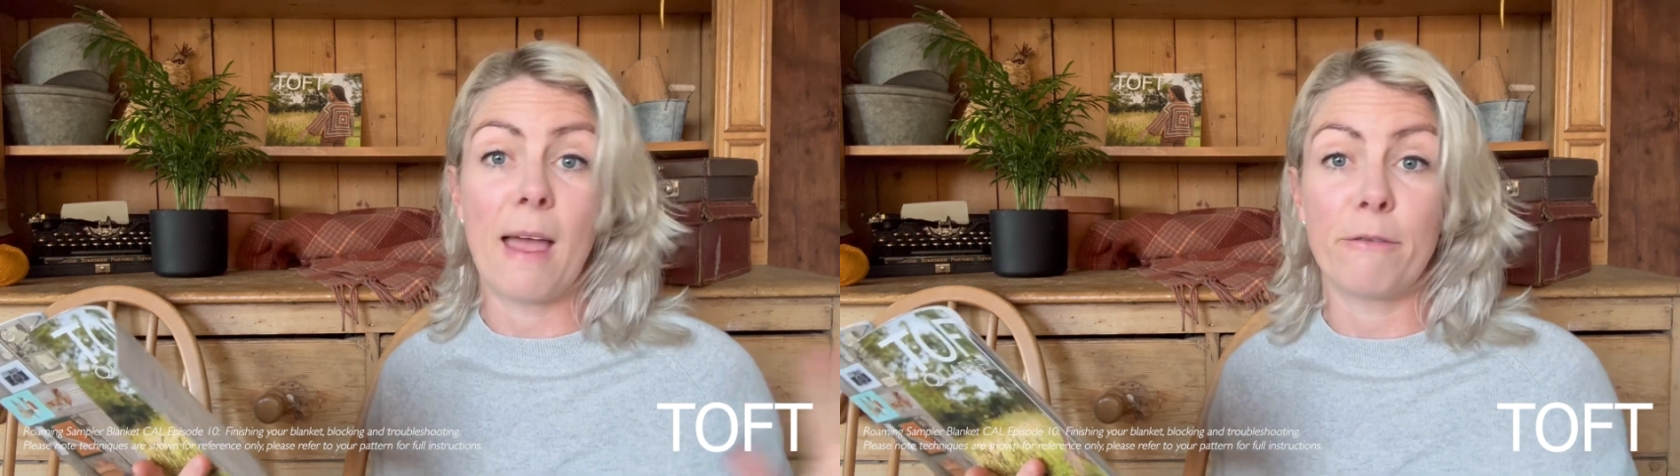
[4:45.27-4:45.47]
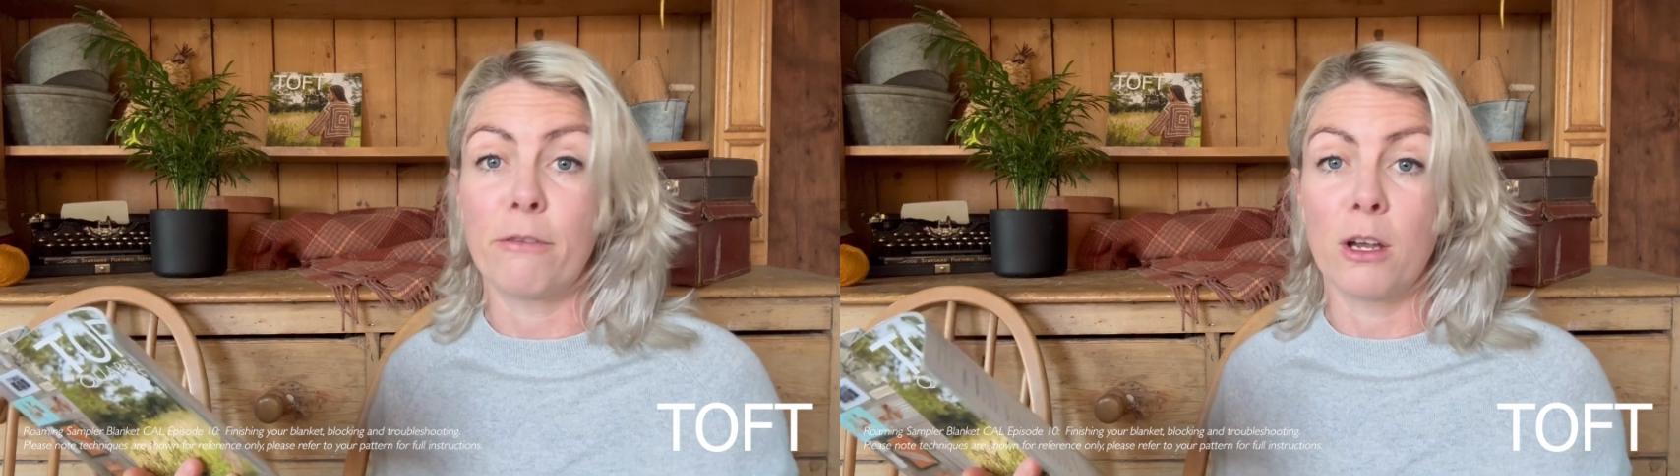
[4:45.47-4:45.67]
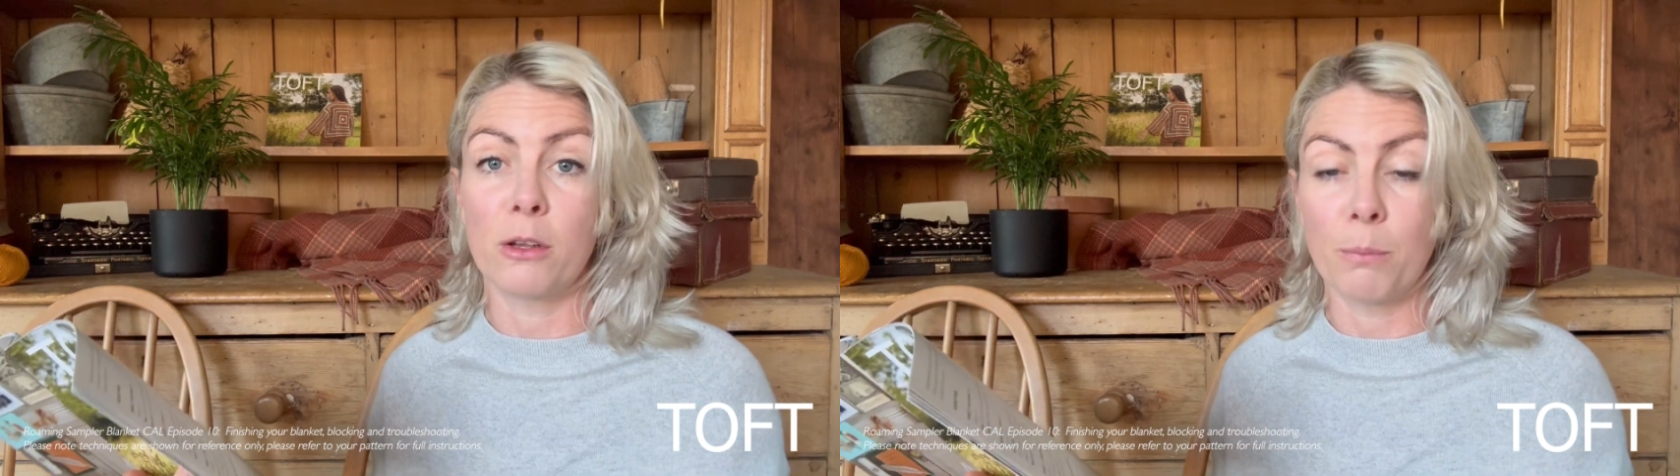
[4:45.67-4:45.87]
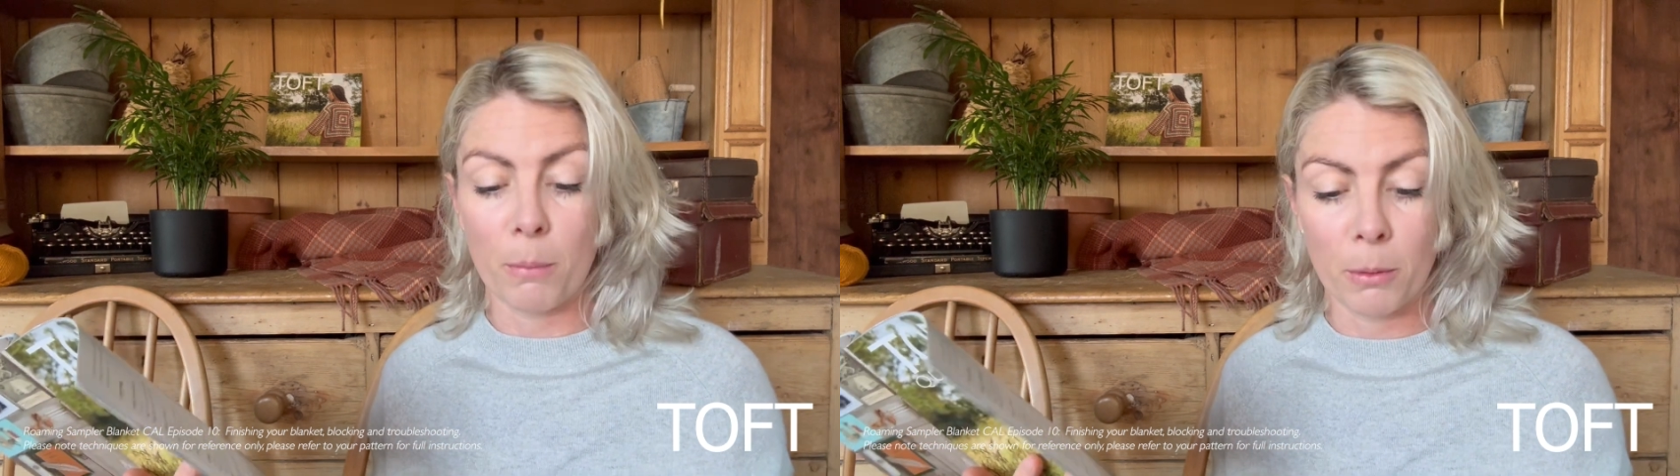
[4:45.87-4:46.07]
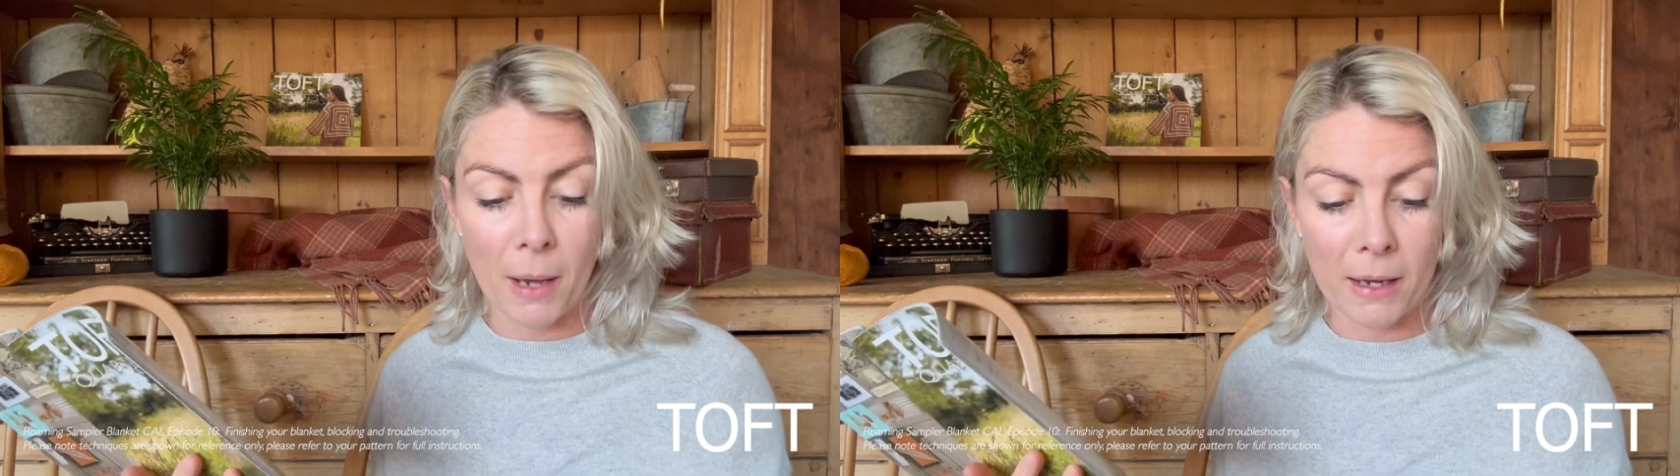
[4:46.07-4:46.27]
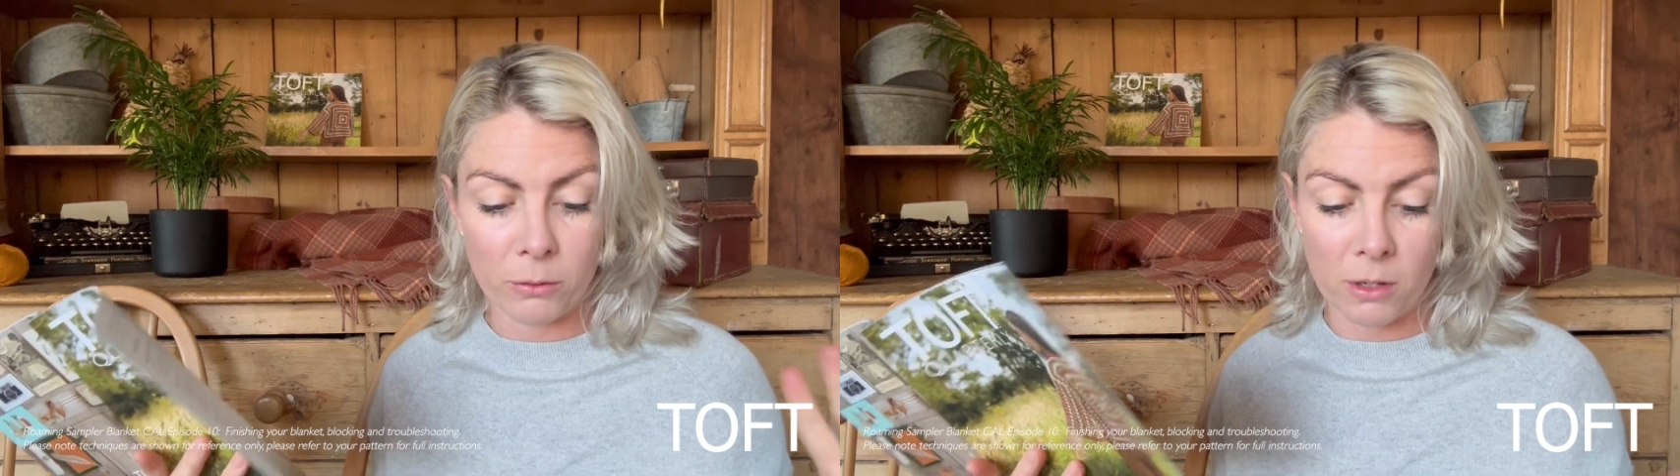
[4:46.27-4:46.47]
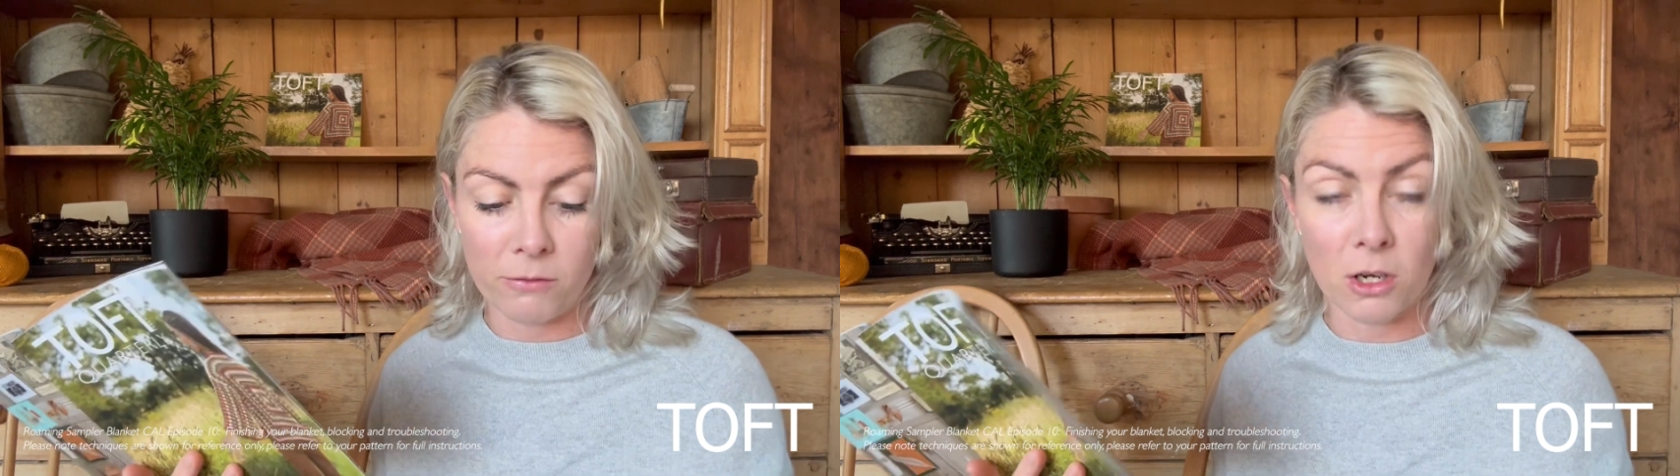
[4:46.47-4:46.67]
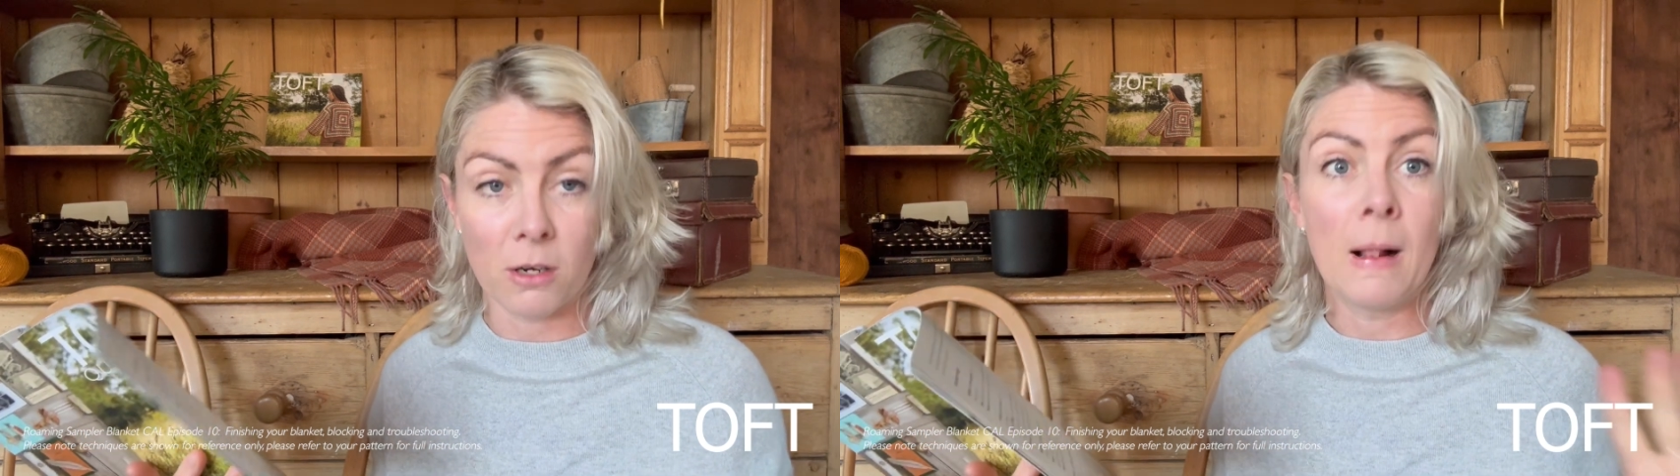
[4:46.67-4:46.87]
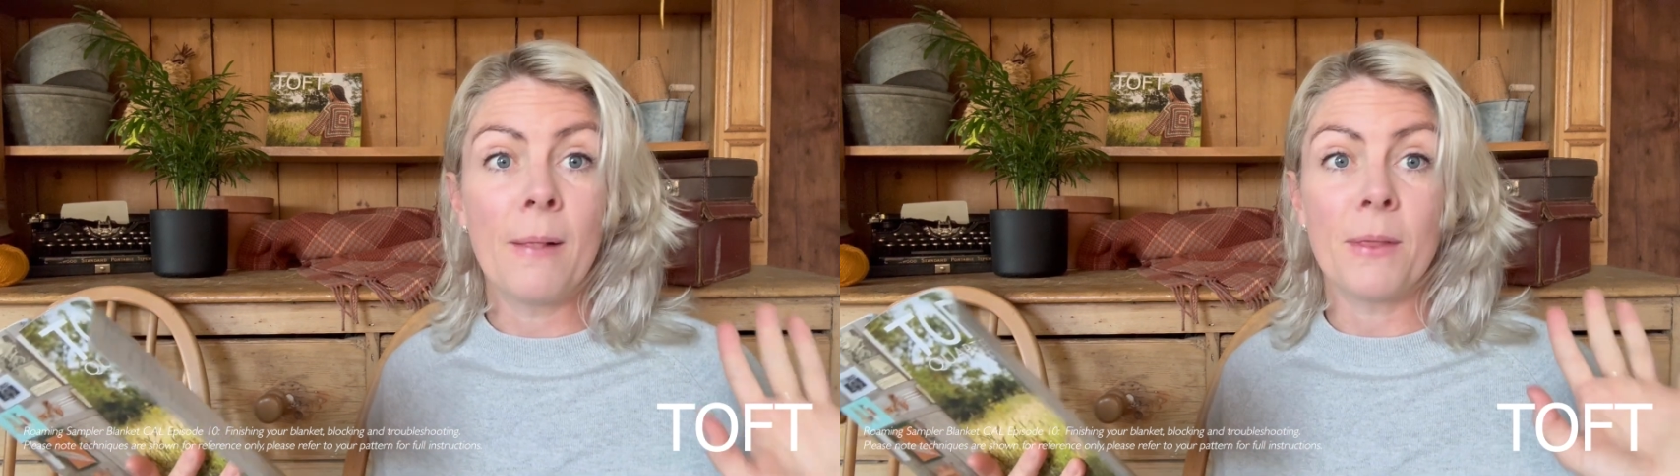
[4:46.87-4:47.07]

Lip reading: every other bobble panel you've done.